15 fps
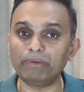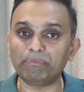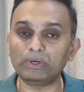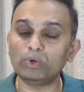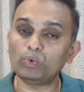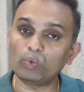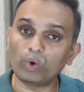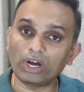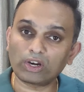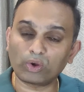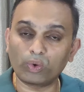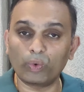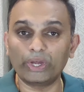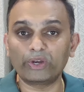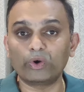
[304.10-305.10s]
people who are
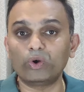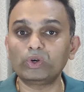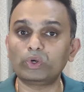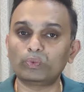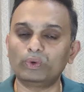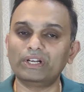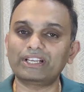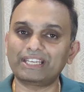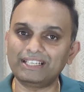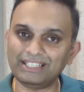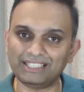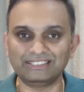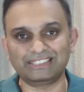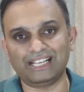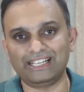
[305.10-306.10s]
going on to work in
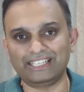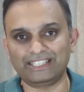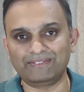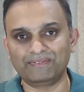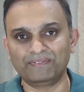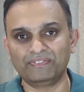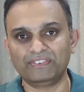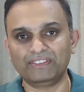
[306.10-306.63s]
consulting.